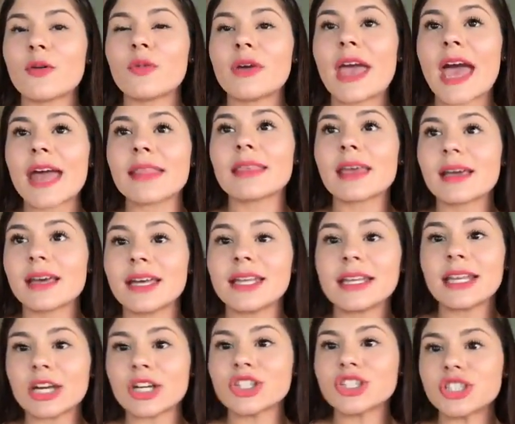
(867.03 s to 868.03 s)
we had that
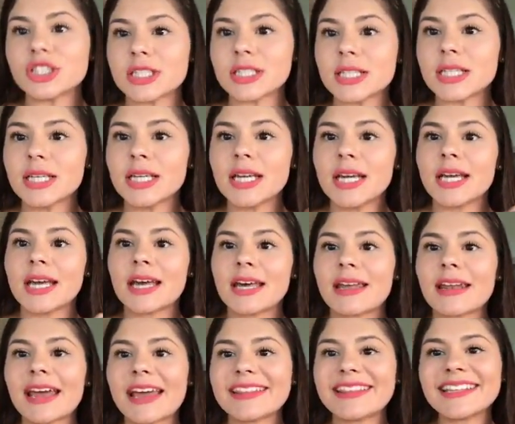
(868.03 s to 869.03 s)
connection,
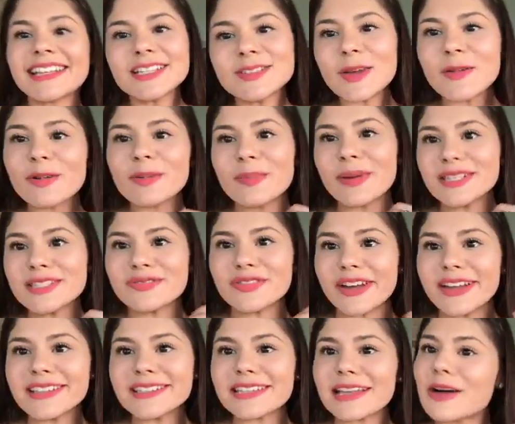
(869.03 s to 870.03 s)
and I think that's why we're best
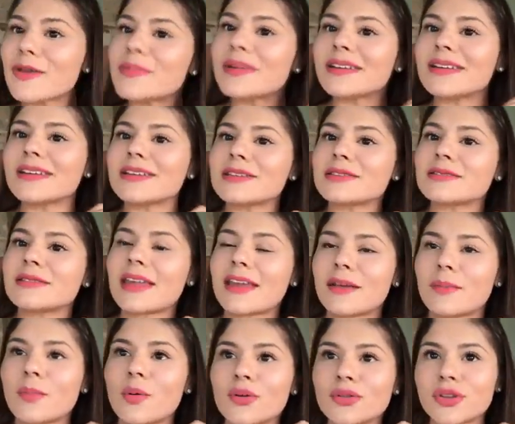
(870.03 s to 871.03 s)
friends now, because
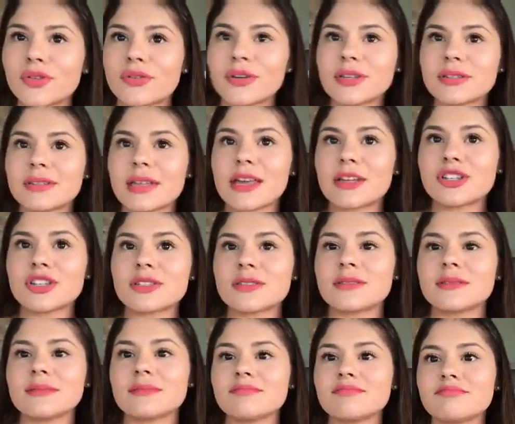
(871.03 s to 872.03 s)
like both of us, like,
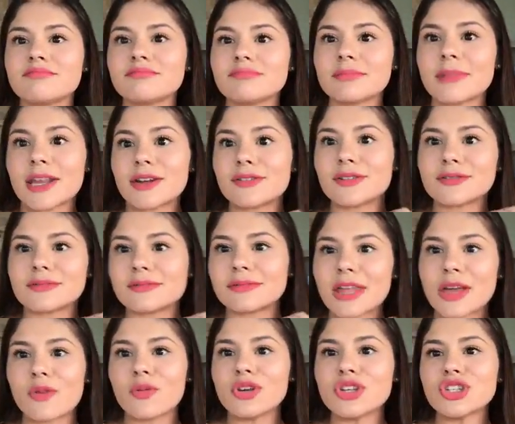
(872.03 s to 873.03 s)
just, I don't know,
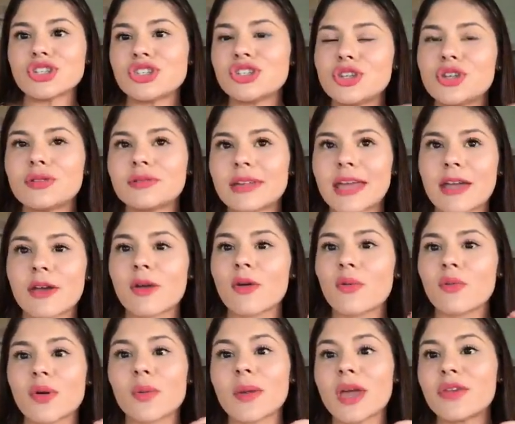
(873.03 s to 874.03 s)
like, we just knew, like,
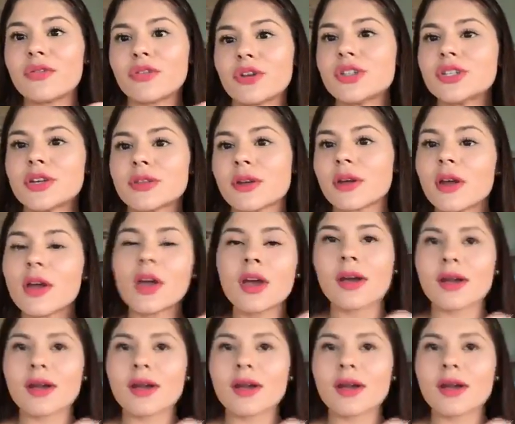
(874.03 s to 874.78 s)
we're made for each other.